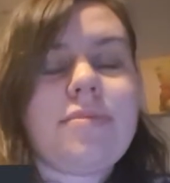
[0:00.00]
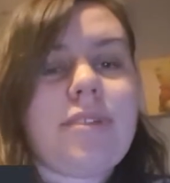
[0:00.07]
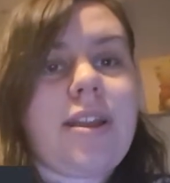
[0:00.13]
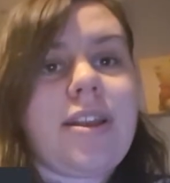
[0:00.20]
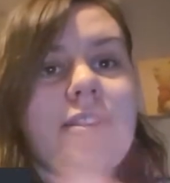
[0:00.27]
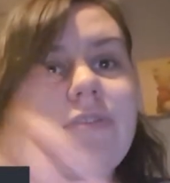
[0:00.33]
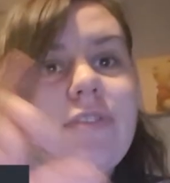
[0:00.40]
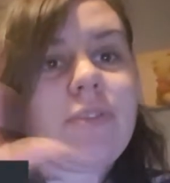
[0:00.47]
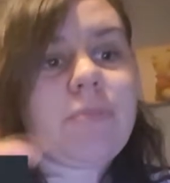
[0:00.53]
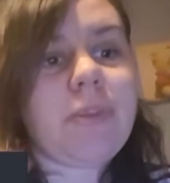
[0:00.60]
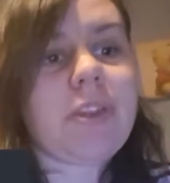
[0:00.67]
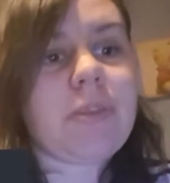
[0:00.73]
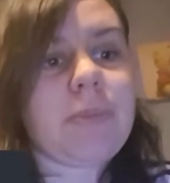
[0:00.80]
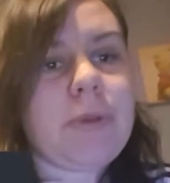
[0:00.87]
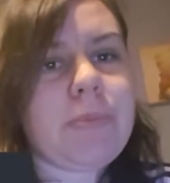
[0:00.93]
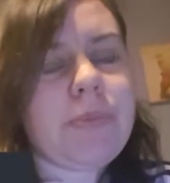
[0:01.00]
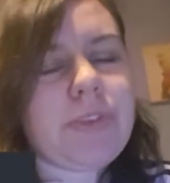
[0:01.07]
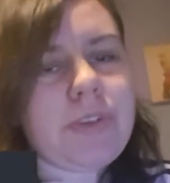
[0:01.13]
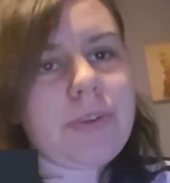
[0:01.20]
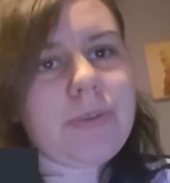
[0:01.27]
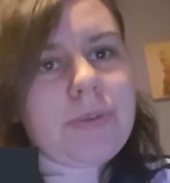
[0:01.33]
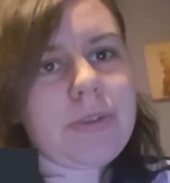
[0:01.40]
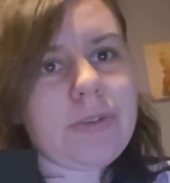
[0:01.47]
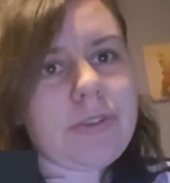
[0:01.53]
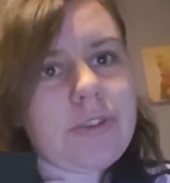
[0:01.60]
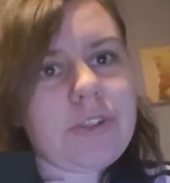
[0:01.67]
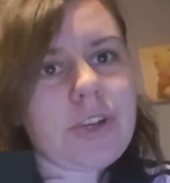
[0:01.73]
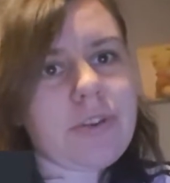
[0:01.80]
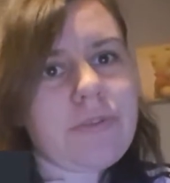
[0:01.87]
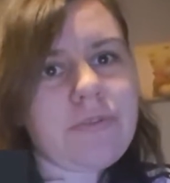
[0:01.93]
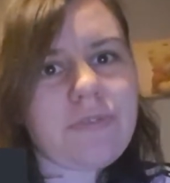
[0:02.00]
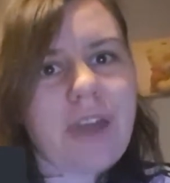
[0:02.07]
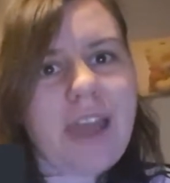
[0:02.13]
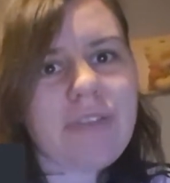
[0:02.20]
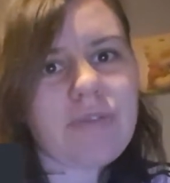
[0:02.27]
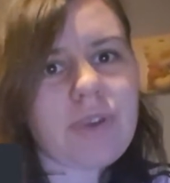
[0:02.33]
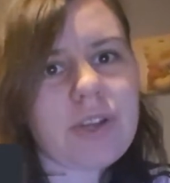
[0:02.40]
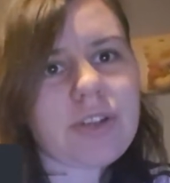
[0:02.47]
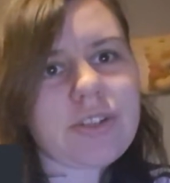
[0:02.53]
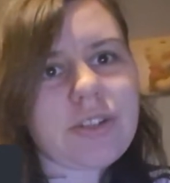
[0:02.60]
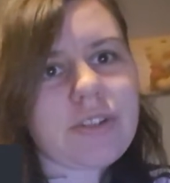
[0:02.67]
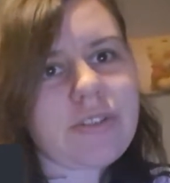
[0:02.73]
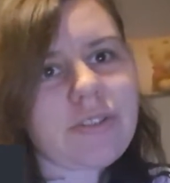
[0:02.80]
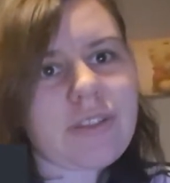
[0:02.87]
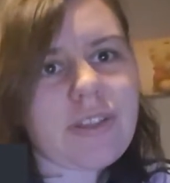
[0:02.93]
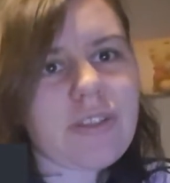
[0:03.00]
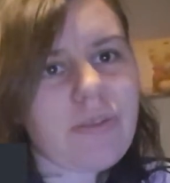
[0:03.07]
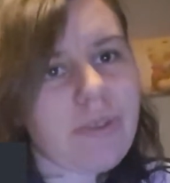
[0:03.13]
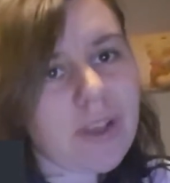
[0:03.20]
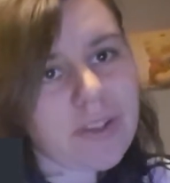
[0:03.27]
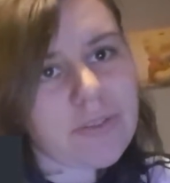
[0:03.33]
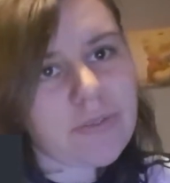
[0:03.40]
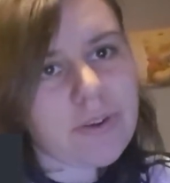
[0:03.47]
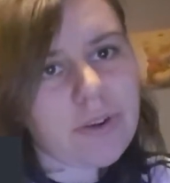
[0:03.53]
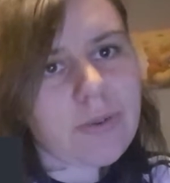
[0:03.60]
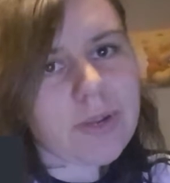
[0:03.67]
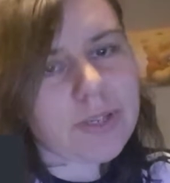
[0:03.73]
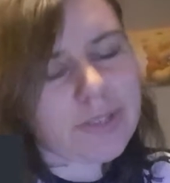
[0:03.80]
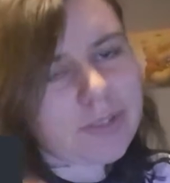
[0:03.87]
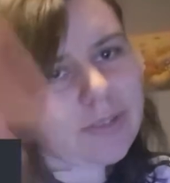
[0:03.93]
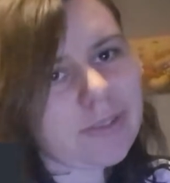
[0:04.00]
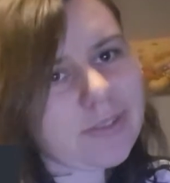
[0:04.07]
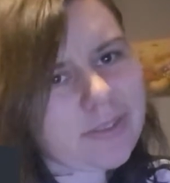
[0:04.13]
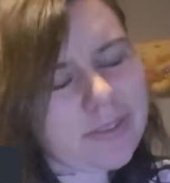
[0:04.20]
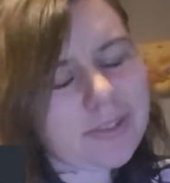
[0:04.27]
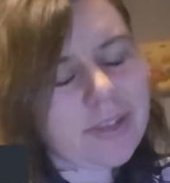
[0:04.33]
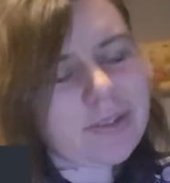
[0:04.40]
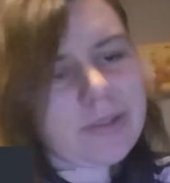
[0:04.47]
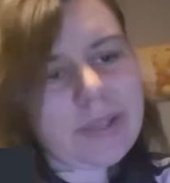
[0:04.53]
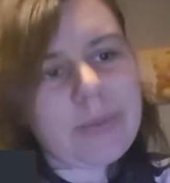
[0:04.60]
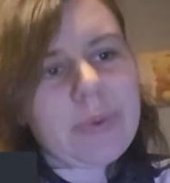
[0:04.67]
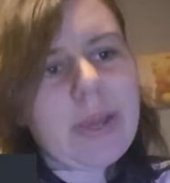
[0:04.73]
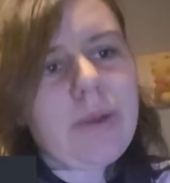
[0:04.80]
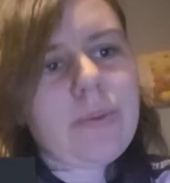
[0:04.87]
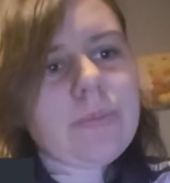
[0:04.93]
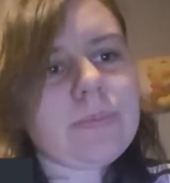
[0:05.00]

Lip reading: and I've split them up so it'll show 5 questions and the rest of her questions. So here we go.